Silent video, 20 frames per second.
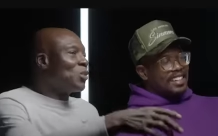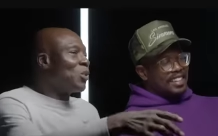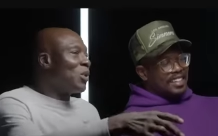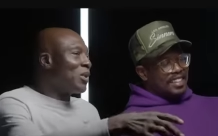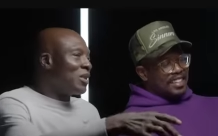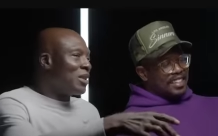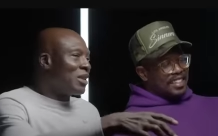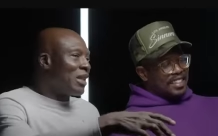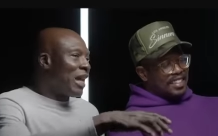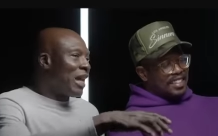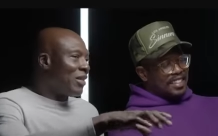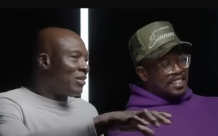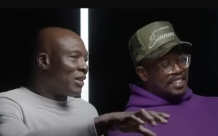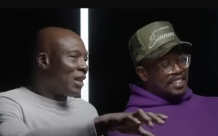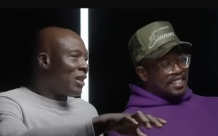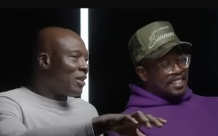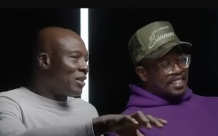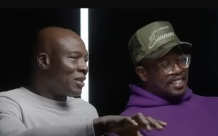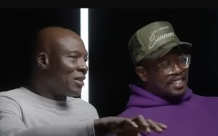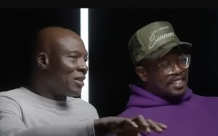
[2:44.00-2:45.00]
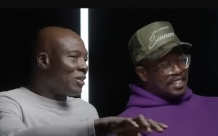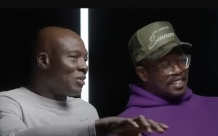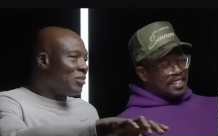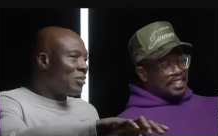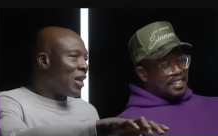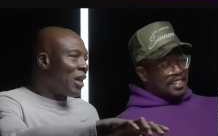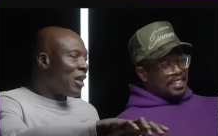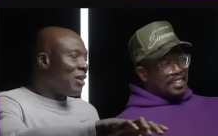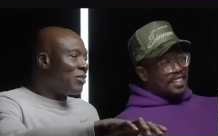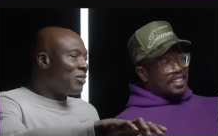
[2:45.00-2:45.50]
Speaker 1: where this athleticism
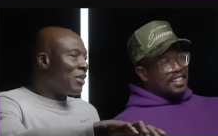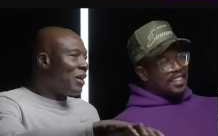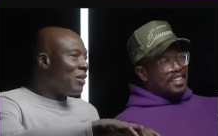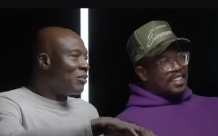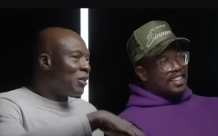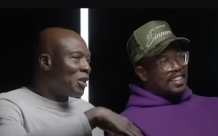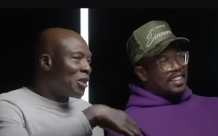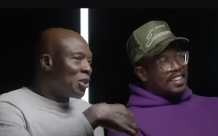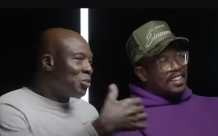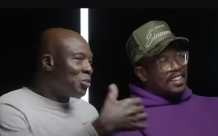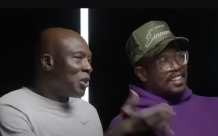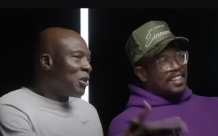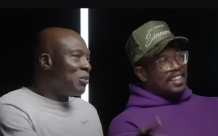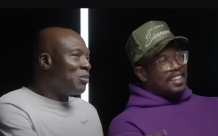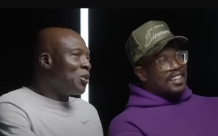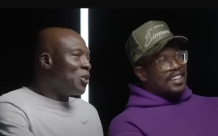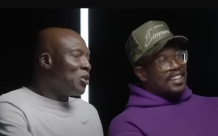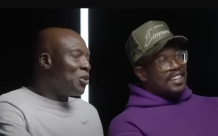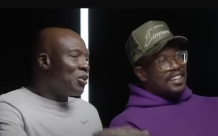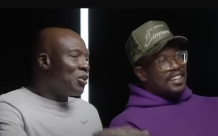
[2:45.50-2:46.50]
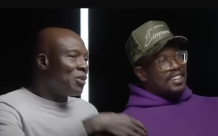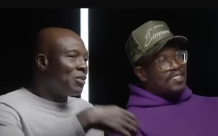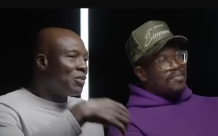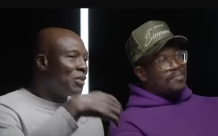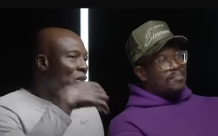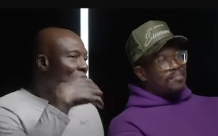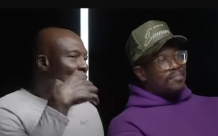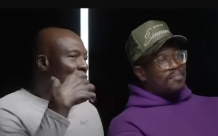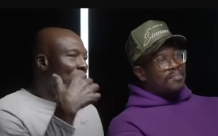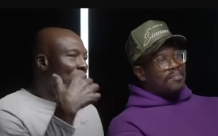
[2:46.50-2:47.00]
came from, a spin move,
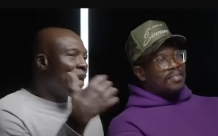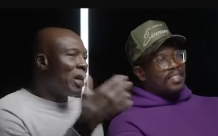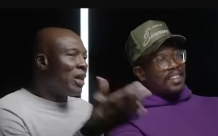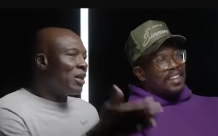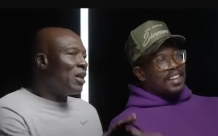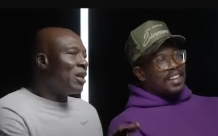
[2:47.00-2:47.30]
the whole 9